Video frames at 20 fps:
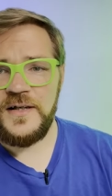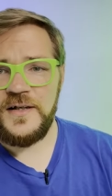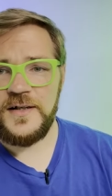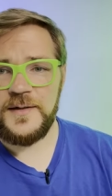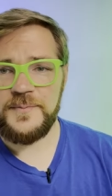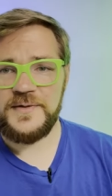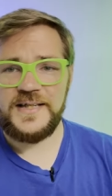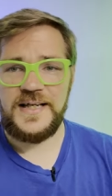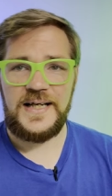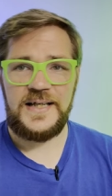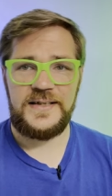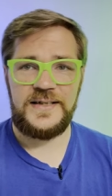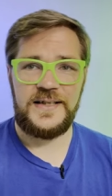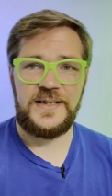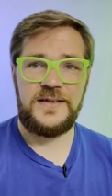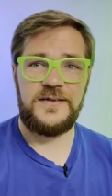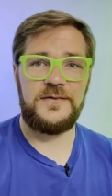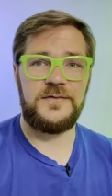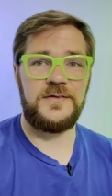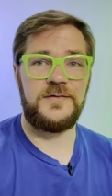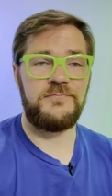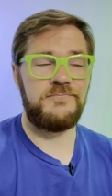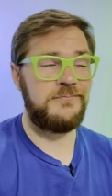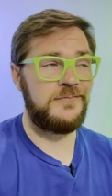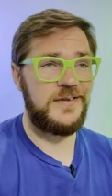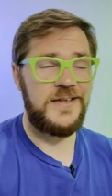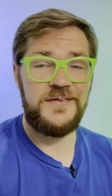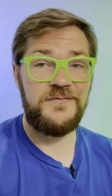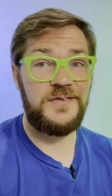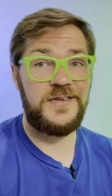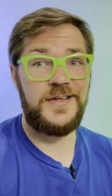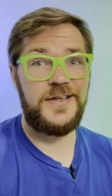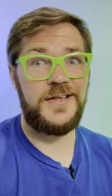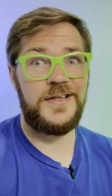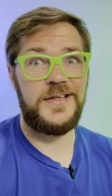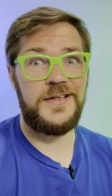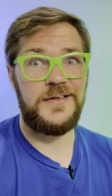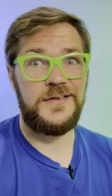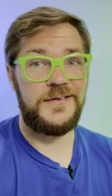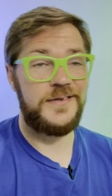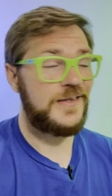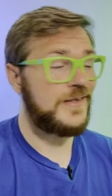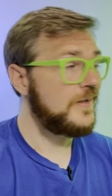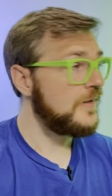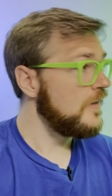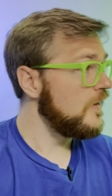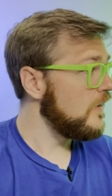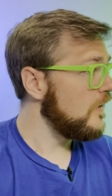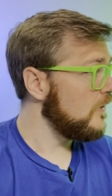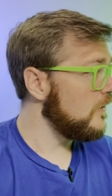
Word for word: upside down, and everything else.